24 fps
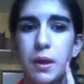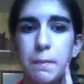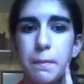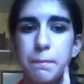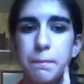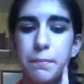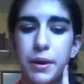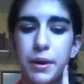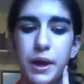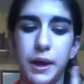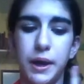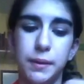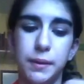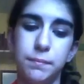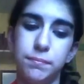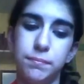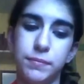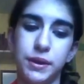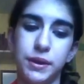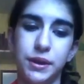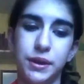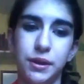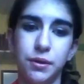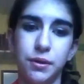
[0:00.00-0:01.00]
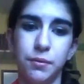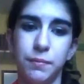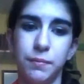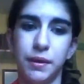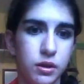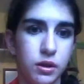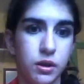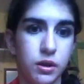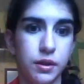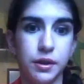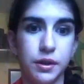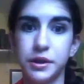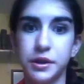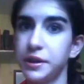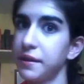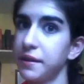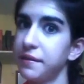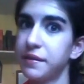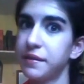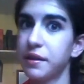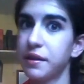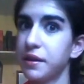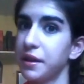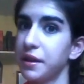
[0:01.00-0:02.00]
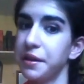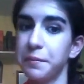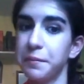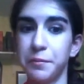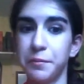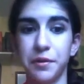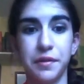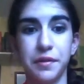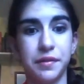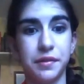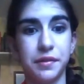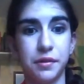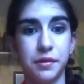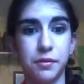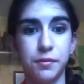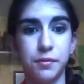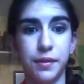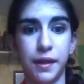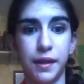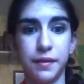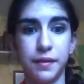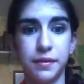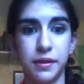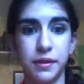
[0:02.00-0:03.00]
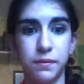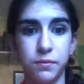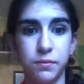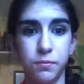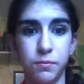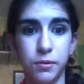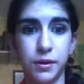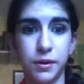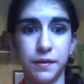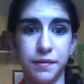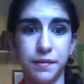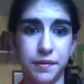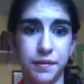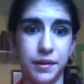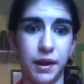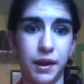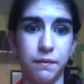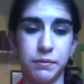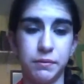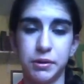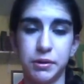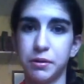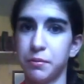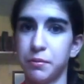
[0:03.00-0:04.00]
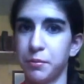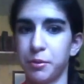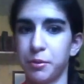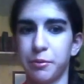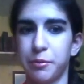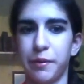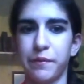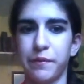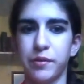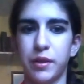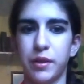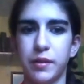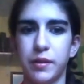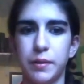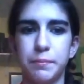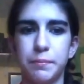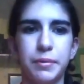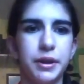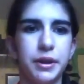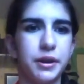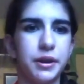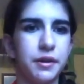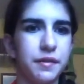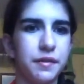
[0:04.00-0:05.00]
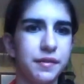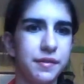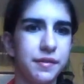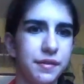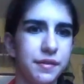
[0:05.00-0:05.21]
But, they're testing on animals, so that's even worse than having no more Revlon lip butters.